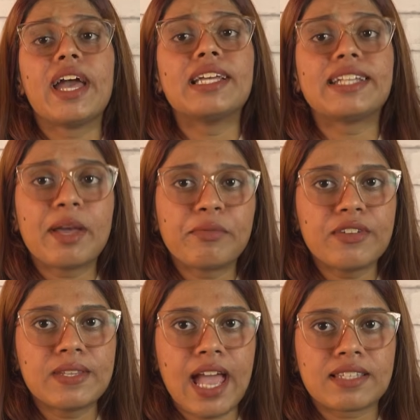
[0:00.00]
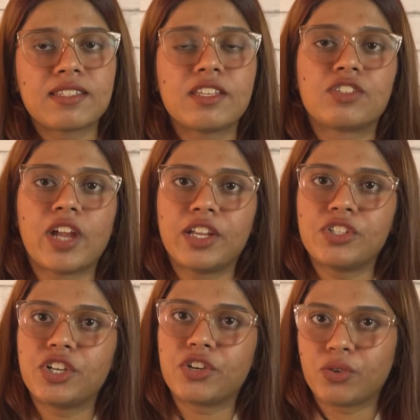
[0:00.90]
It emphasizes the
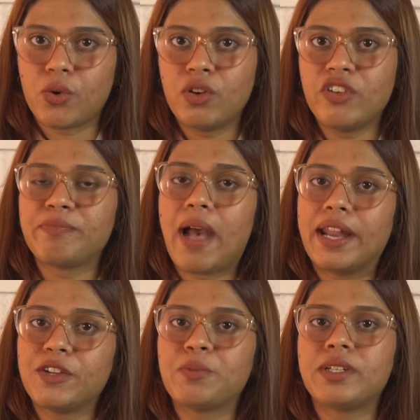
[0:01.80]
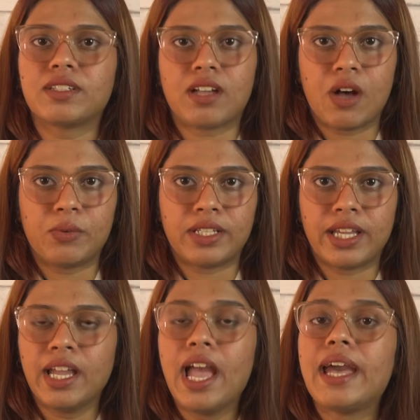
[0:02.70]
strategic role of management
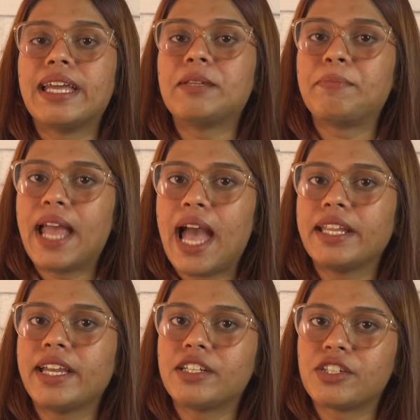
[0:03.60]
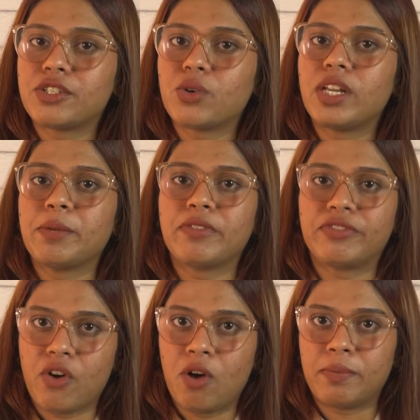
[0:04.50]
accounting in planning and controlling
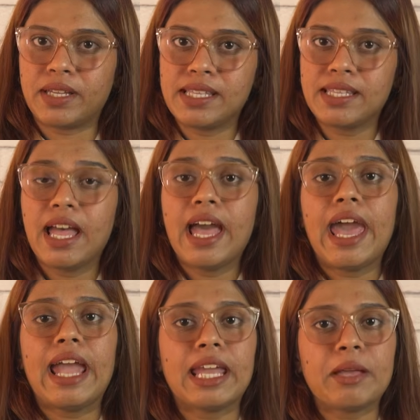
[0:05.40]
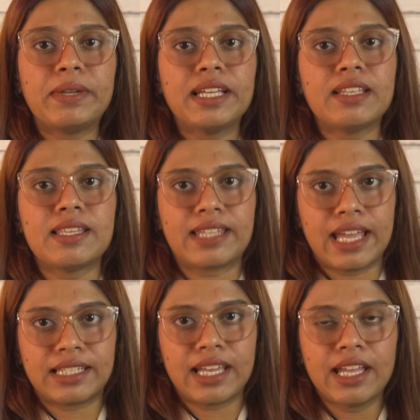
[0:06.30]
performance, enabling the
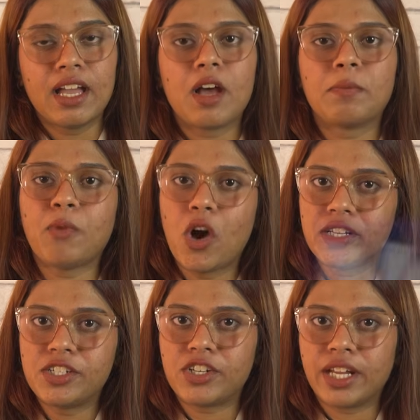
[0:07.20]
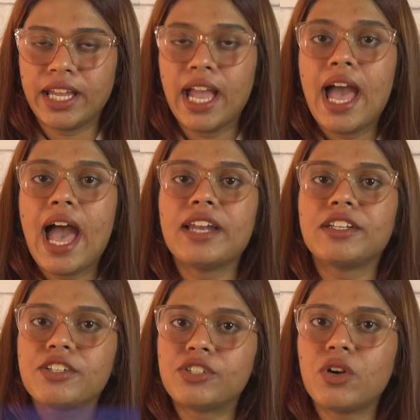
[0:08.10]
setting, monitoring, and
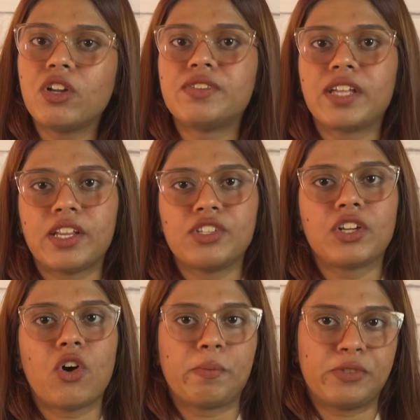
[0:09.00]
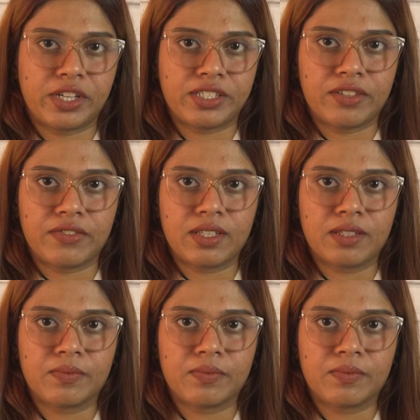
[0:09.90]
control of strategic objectives.